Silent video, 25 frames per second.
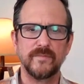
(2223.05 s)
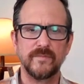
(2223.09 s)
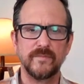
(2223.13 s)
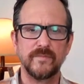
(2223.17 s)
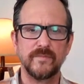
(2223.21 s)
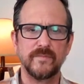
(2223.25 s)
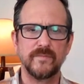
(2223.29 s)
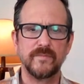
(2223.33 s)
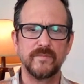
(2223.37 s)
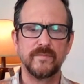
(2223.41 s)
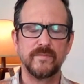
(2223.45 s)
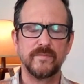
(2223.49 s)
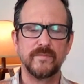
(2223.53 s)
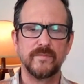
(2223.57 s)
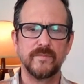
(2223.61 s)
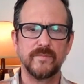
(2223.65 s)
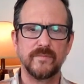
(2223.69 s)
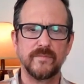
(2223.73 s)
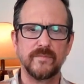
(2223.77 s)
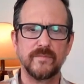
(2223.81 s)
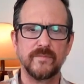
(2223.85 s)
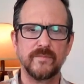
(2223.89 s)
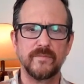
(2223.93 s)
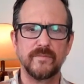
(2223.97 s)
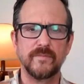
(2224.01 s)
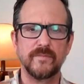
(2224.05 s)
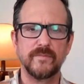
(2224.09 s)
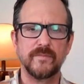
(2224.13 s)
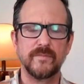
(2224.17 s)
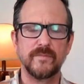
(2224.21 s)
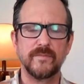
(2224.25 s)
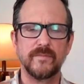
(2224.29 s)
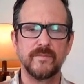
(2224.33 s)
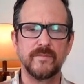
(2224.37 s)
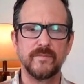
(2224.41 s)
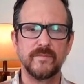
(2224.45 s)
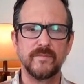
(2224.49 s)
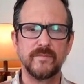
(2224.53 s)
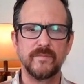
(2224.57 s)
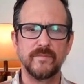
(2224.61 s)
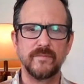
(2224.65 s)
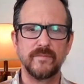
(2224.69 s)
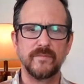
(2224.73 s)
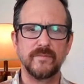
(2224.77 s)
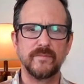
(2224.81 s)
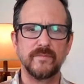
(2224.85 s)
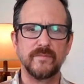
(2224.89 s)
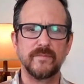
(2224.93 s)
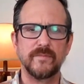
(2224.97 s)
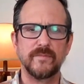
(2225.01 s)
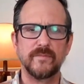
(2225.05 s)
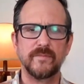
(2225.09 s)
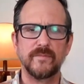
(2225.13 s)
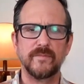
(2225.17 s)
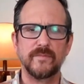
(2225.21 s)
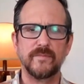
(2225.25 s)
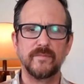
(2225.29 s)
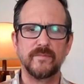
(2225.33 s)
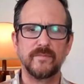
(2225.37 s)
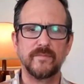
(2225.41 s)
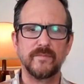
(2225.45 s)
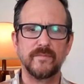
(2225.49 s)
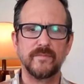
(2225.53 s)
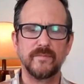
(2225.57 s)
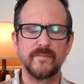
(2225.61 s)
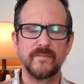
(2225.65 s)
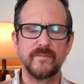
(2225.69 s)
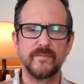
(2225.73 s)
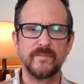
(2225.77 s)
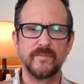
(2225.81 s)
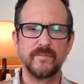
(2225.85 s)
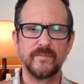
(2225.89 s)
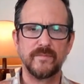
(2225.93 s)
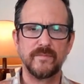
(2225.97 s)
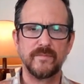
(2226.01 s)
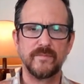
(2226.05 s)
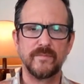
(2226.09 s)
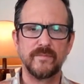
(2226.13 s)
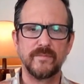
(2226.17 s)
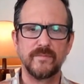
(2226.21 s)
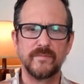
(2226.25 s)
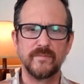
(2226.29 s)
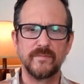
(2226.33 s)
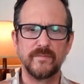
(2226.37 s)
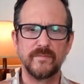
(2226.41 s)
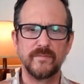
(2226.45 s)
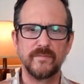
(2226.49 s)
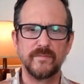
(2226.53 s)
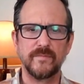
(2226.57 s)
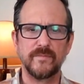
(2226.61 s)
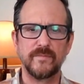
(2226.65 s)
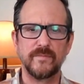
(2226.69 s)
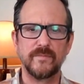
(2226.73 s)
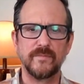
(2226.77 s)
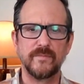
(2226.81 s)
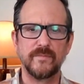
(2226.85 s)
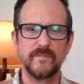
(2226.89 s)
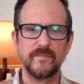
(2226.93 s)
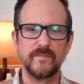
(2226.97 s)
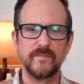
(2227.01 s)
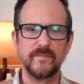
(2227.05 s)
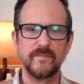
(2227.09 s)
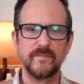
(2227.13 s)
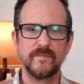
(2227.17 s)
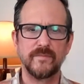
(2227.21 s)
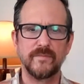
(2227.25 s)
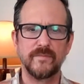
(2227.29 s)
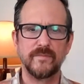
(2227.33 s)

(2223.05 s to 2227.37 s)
(silent)